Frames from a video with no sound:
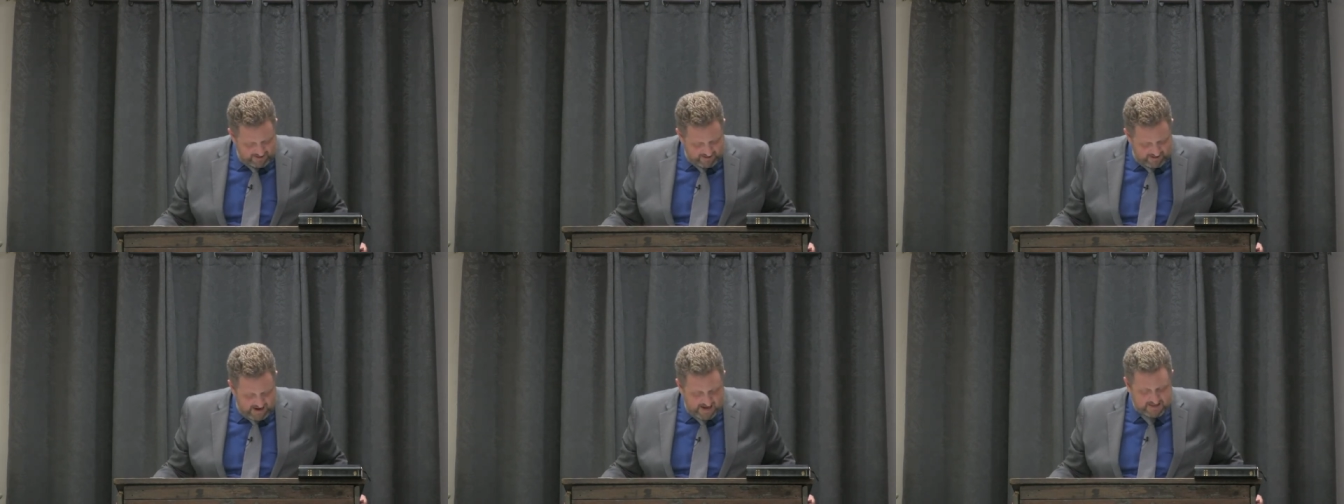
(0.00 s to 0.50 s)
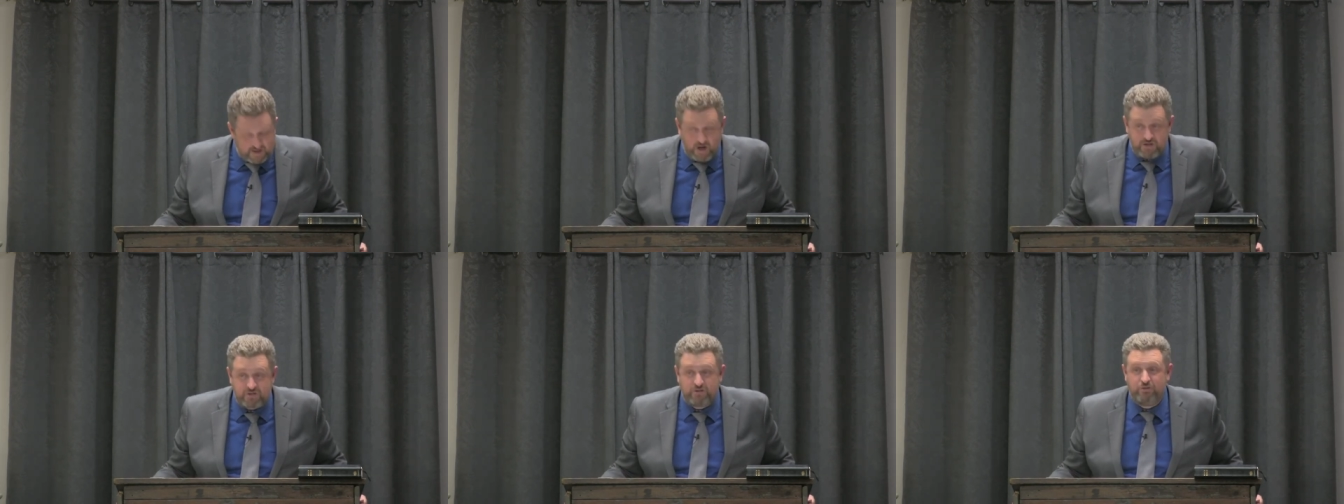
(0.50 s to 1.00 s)
As
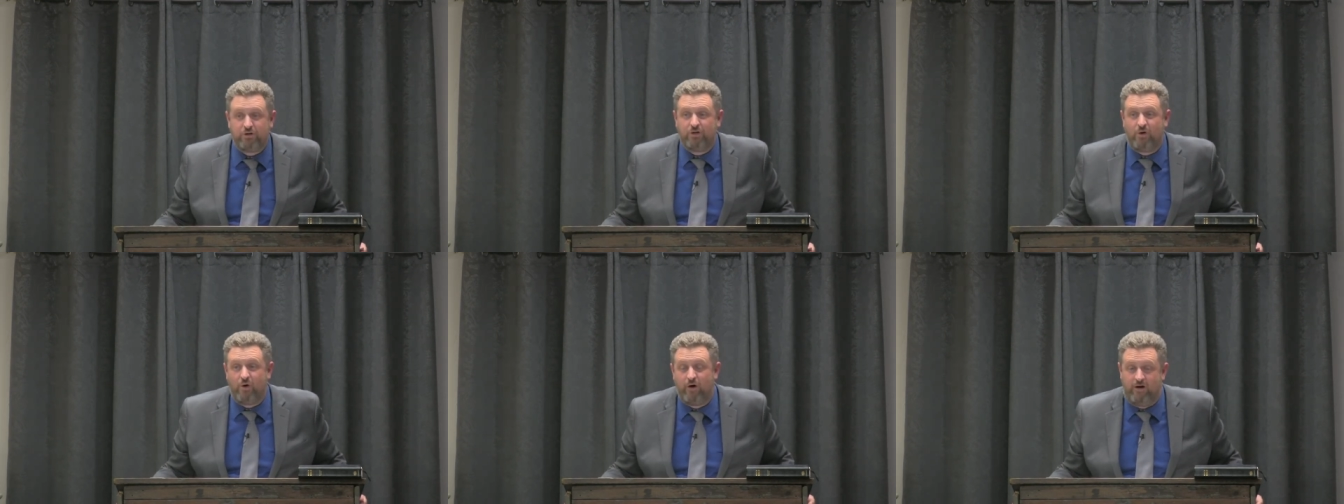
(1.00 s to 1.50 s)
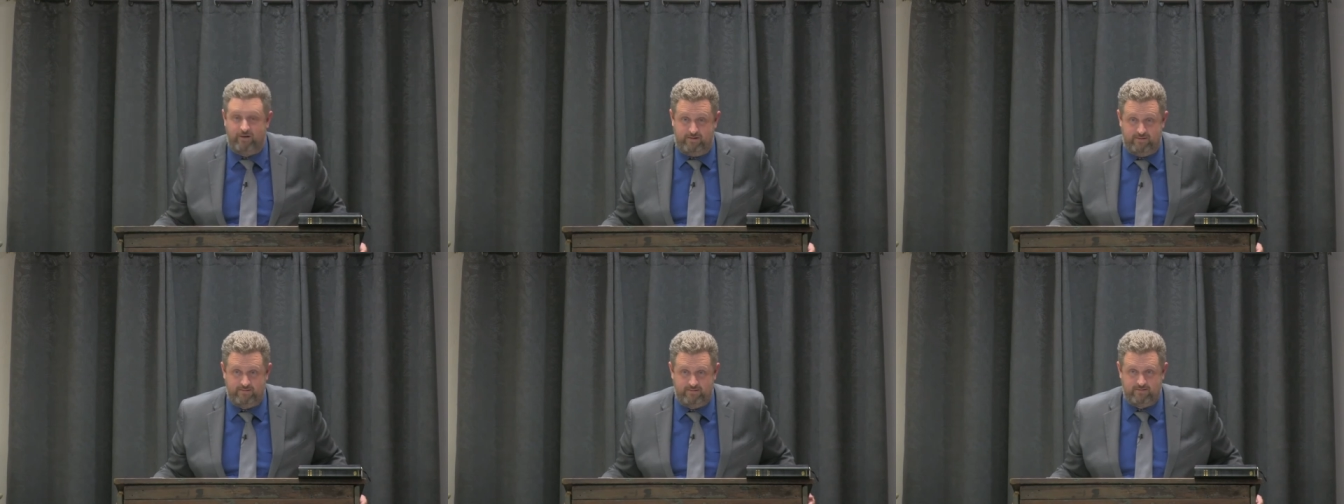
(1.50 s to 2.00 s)
unto the Lord.
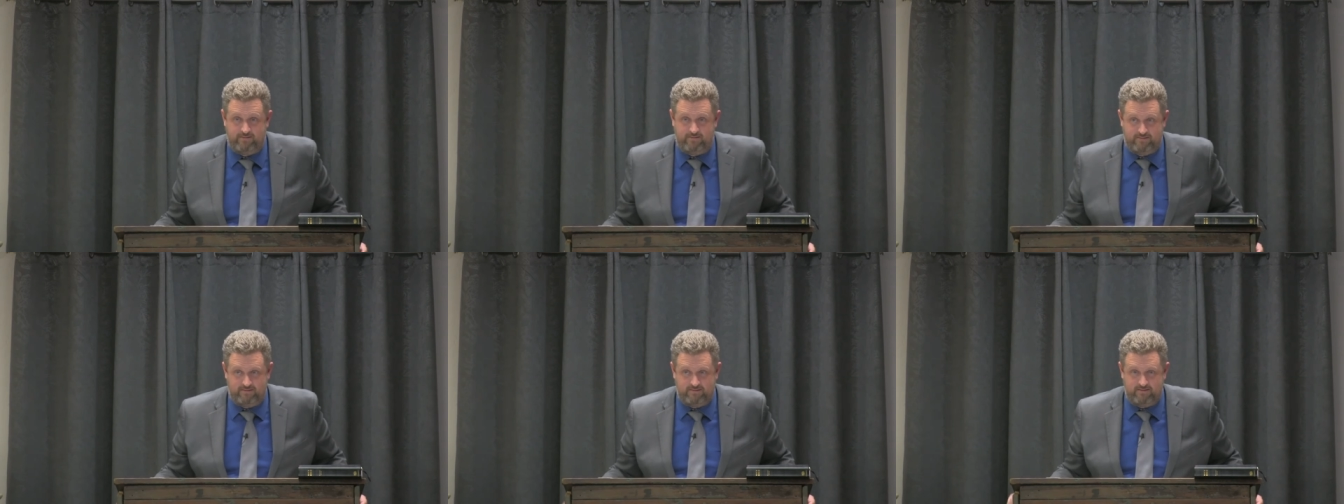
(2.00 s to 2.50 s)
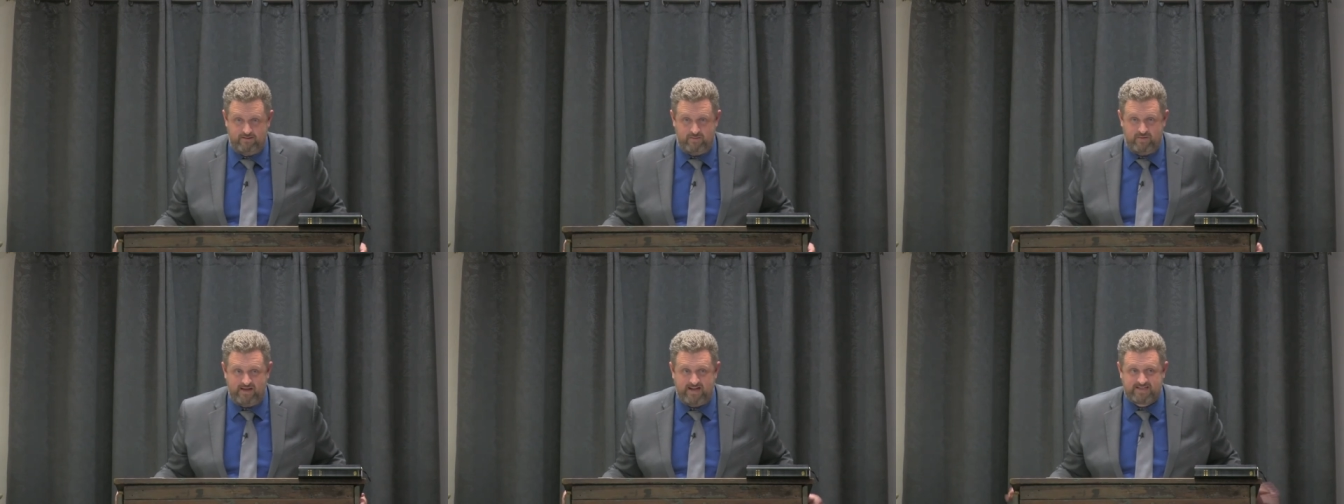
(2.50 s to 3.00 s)
I
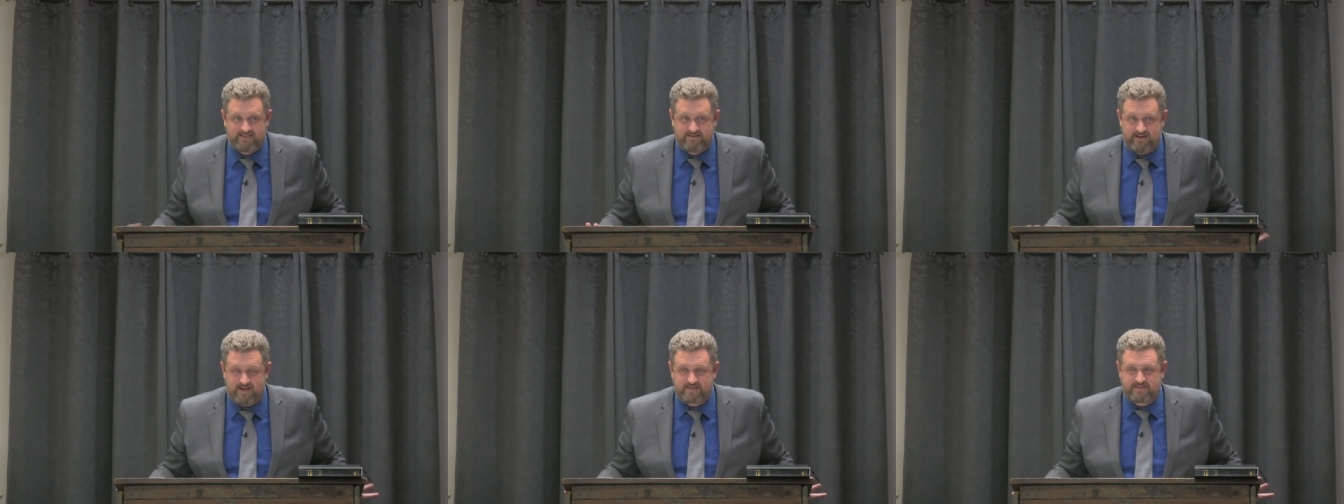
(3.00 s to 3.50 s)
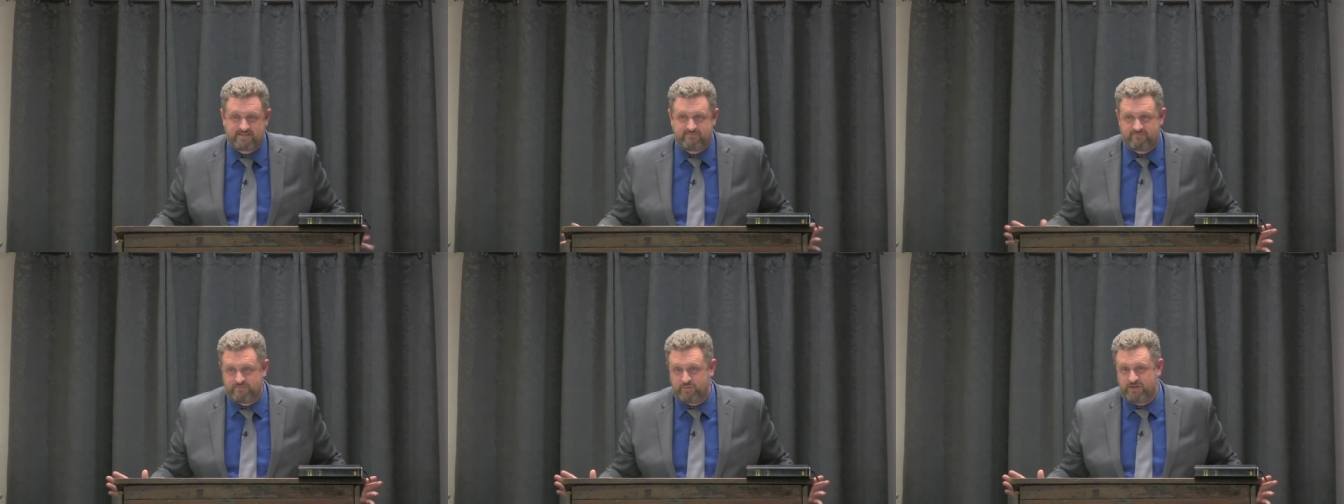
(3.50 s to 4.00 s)
mean, that's that's
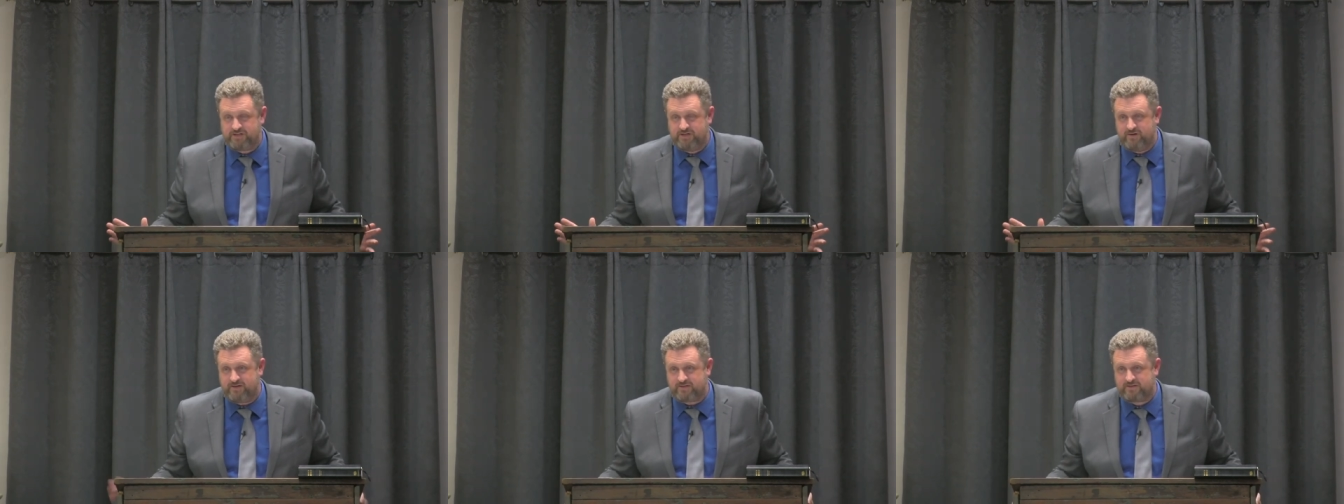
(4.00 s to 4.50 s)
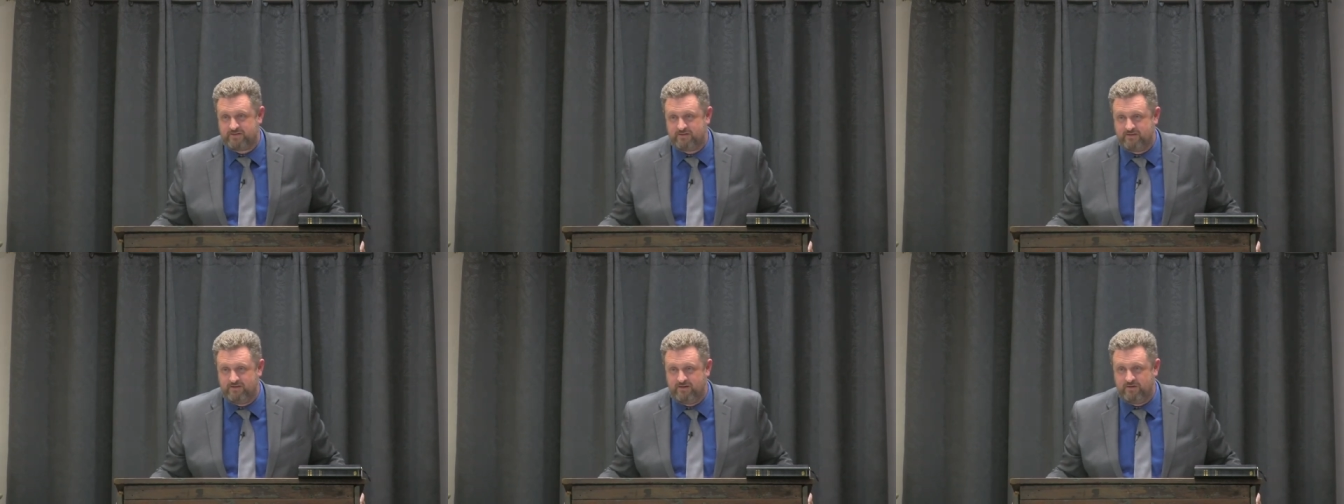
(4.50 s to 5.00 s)
pretty serious.
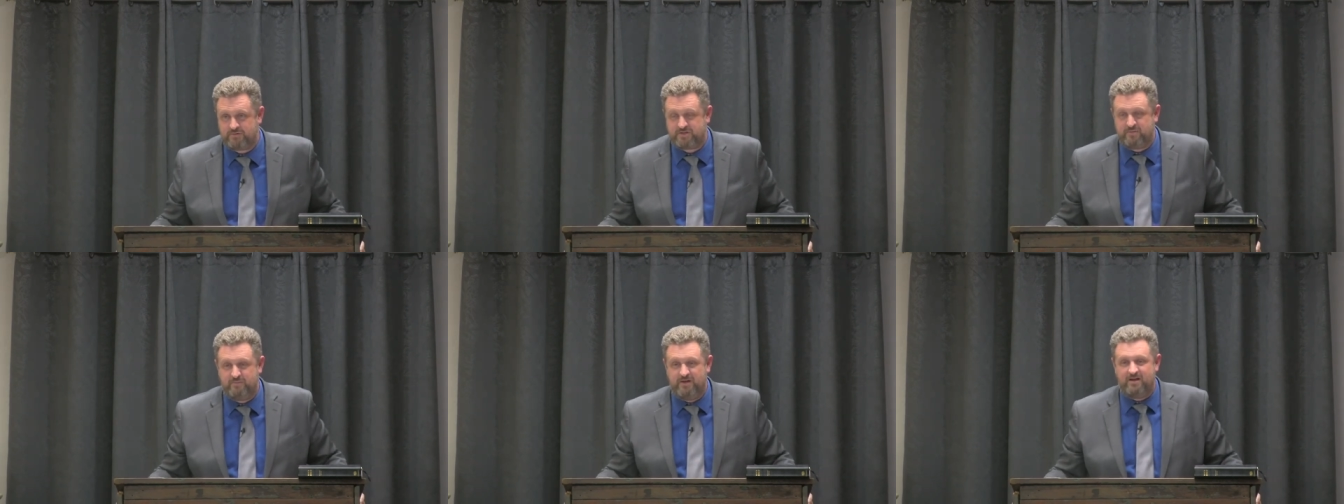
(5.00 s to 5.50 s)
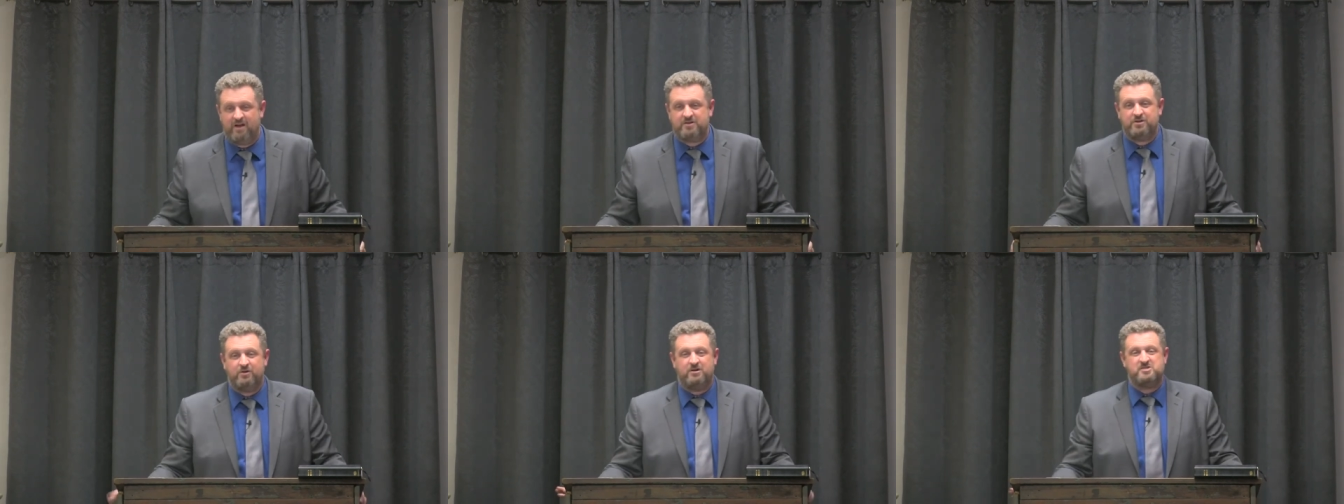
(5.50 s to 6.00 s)
You know, submit
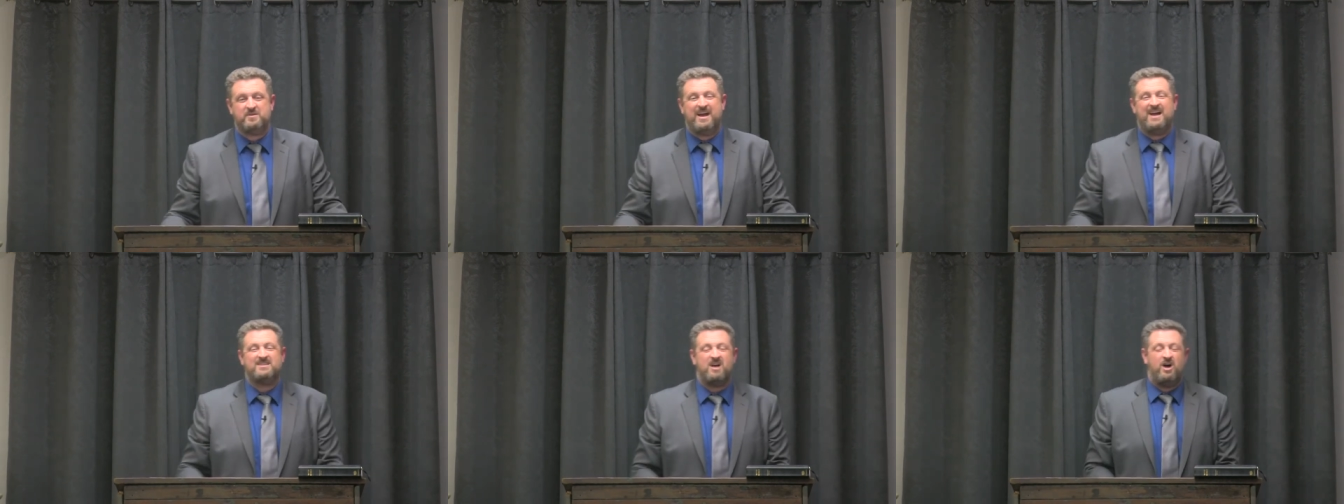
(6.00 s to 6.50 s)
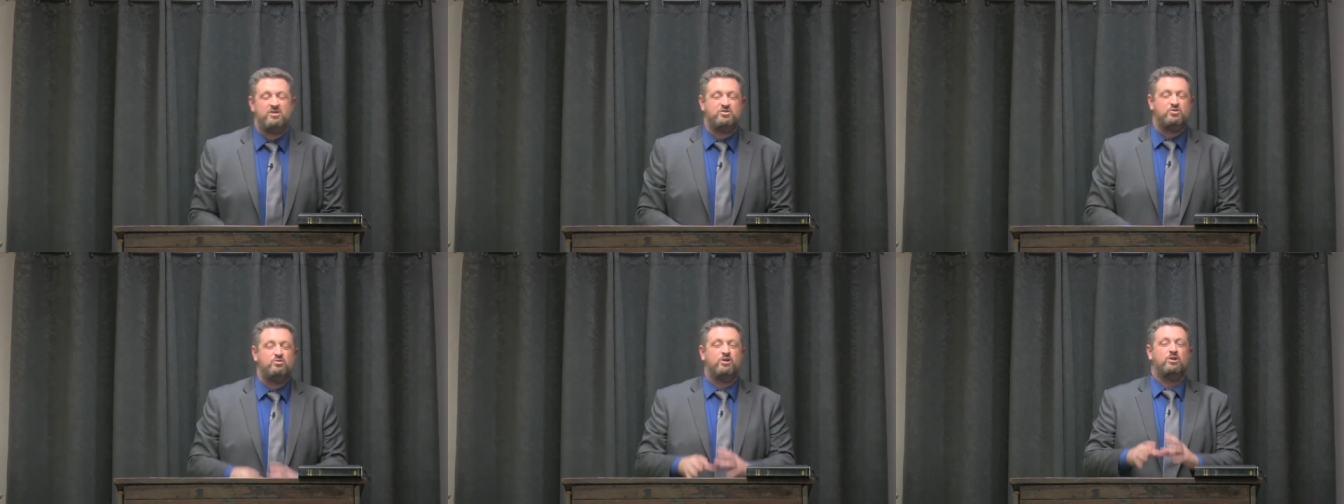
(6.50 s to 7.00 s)
unto your own husband as
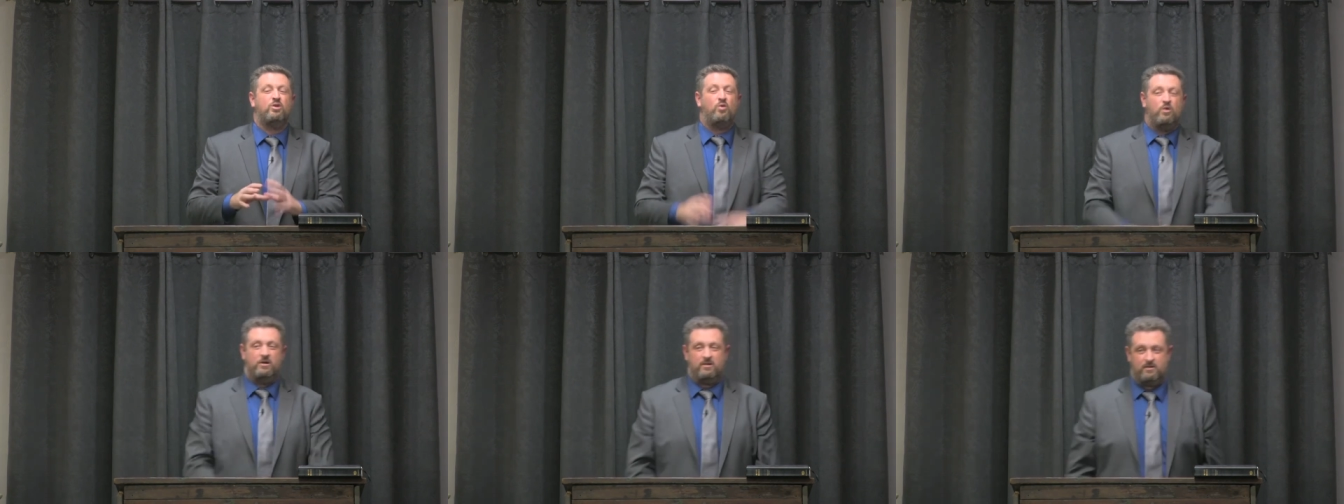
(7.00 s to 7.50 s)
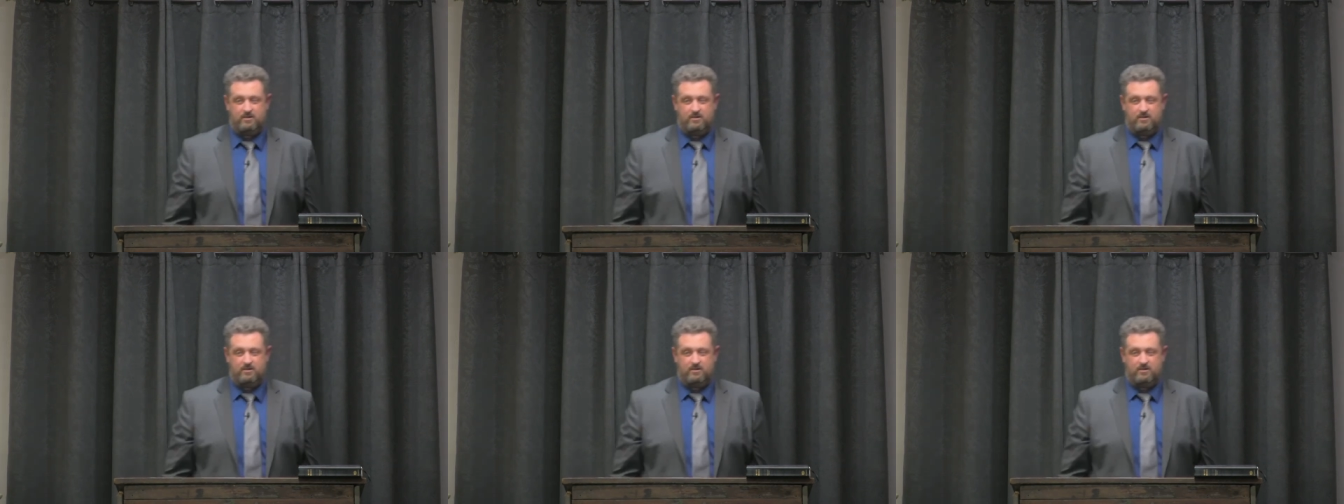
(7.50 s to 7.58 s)
unto the Lord.